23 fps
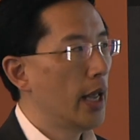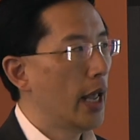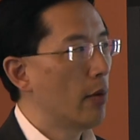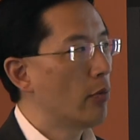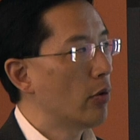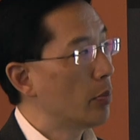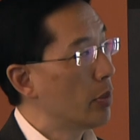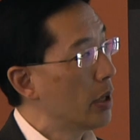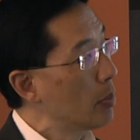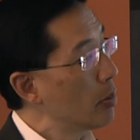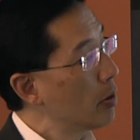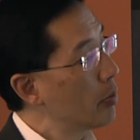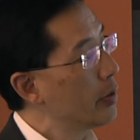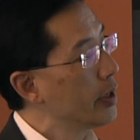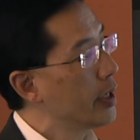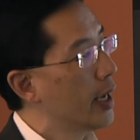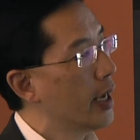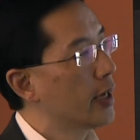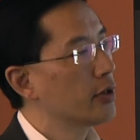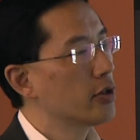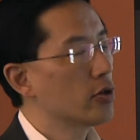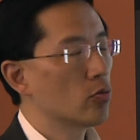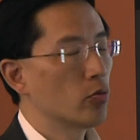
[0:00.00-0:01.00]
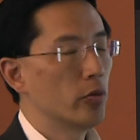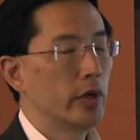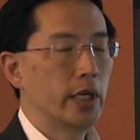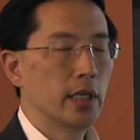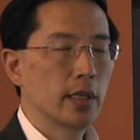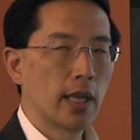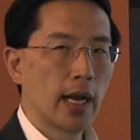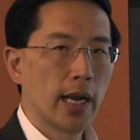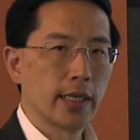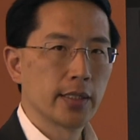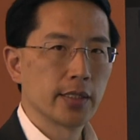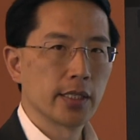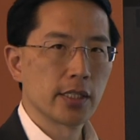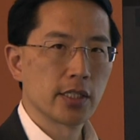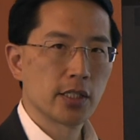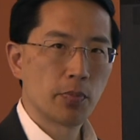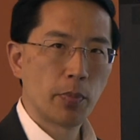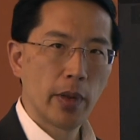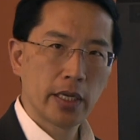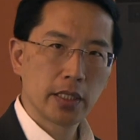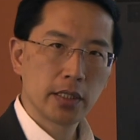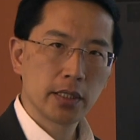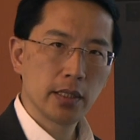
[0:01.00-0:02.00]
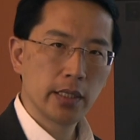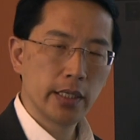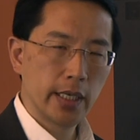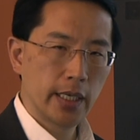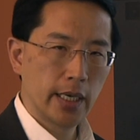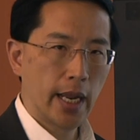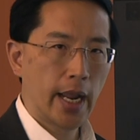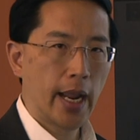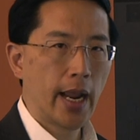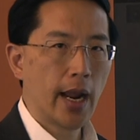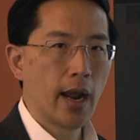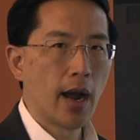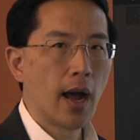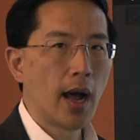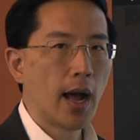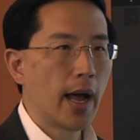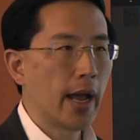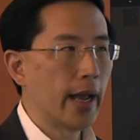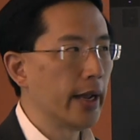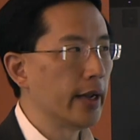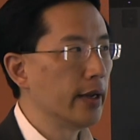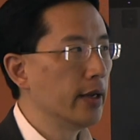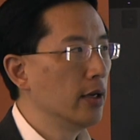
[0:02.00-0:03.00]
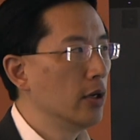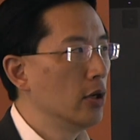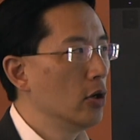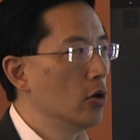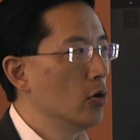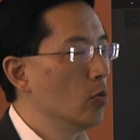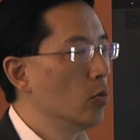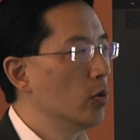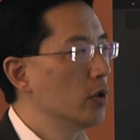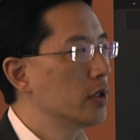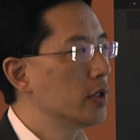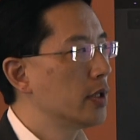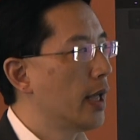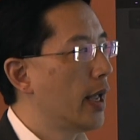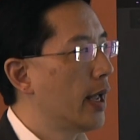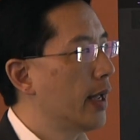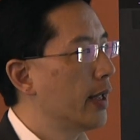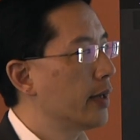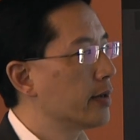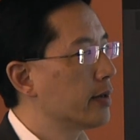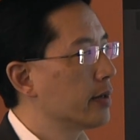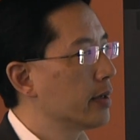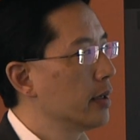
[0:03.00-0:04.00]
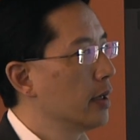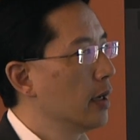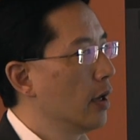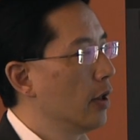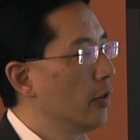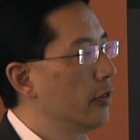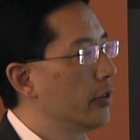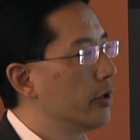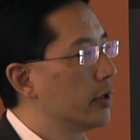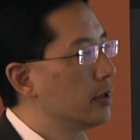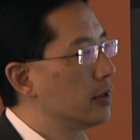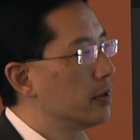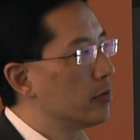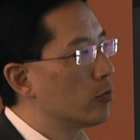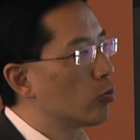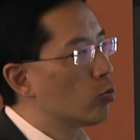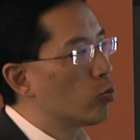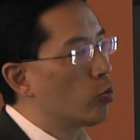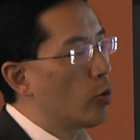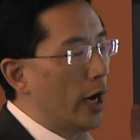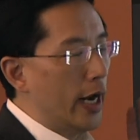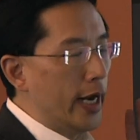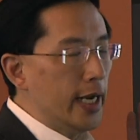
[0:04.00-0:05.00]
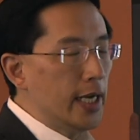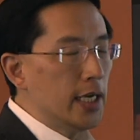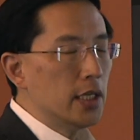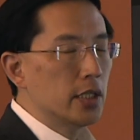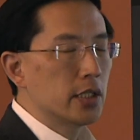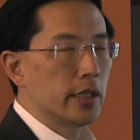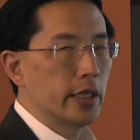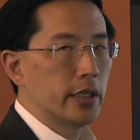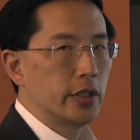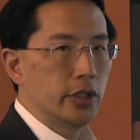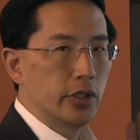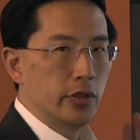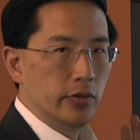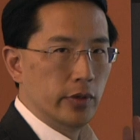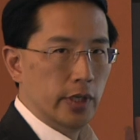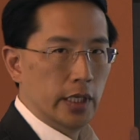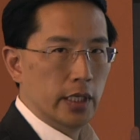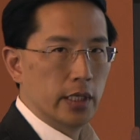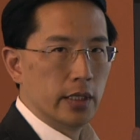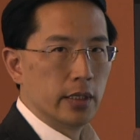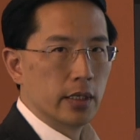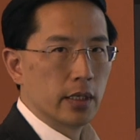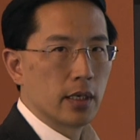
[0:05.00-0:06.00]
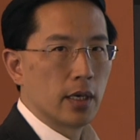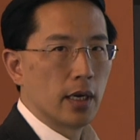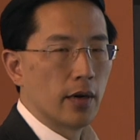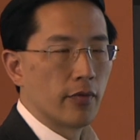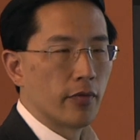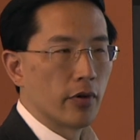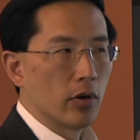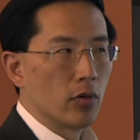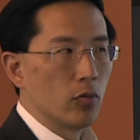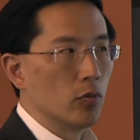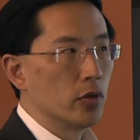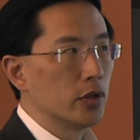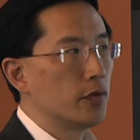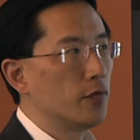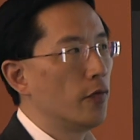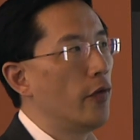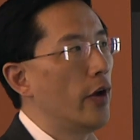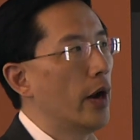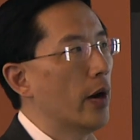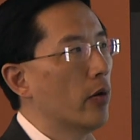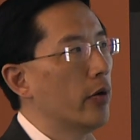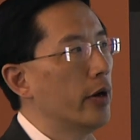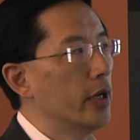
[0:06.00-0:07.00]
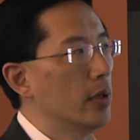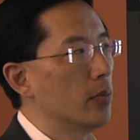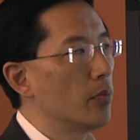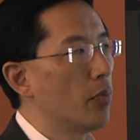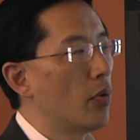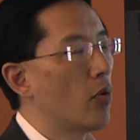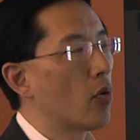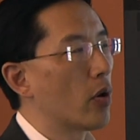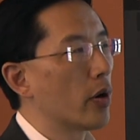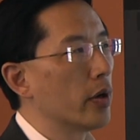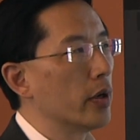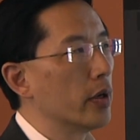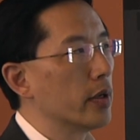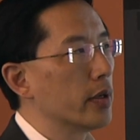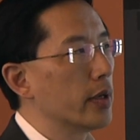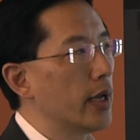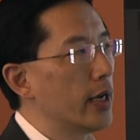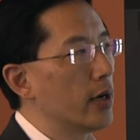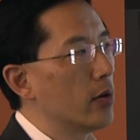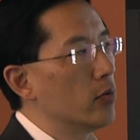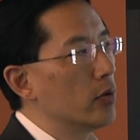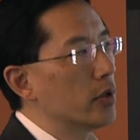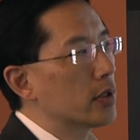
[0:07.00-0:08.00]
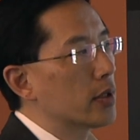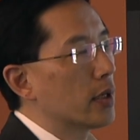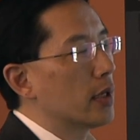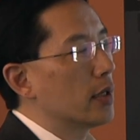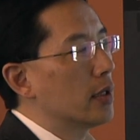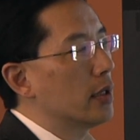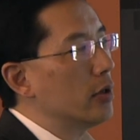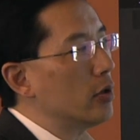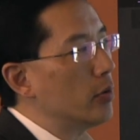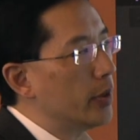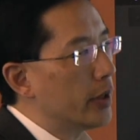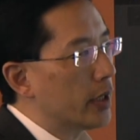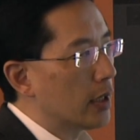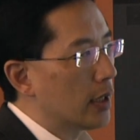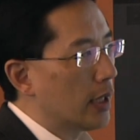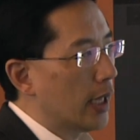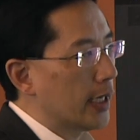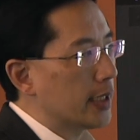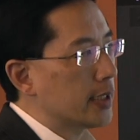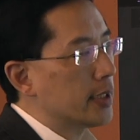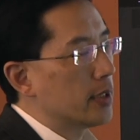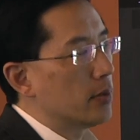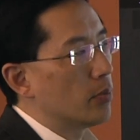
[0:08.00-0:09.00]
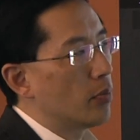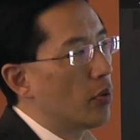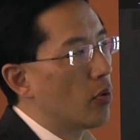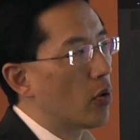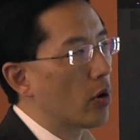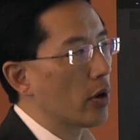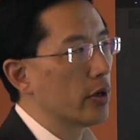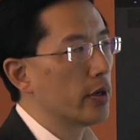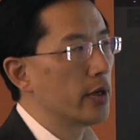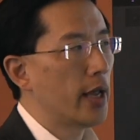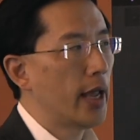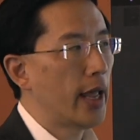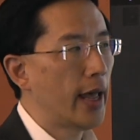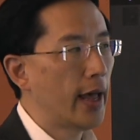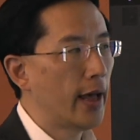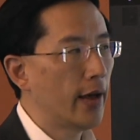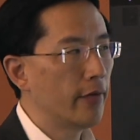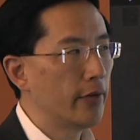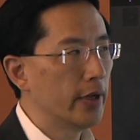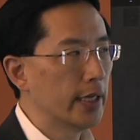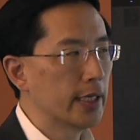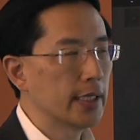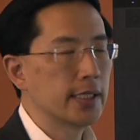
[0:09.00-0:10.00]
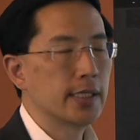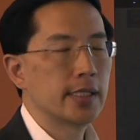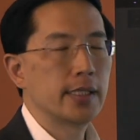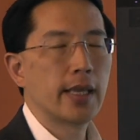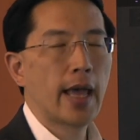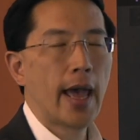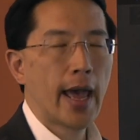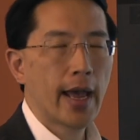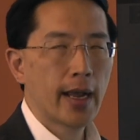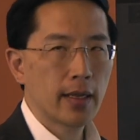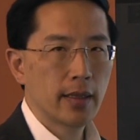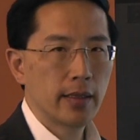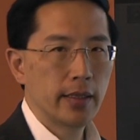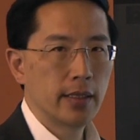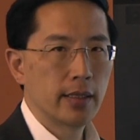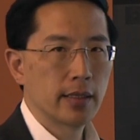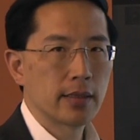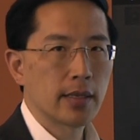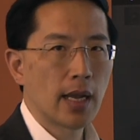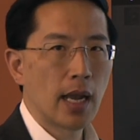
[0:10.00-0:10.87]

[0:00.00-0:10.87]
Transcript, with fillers: And what people began to realize, especially in AI, was that the range that you needed to cover was very important, and it was a little bit less important to have exactly the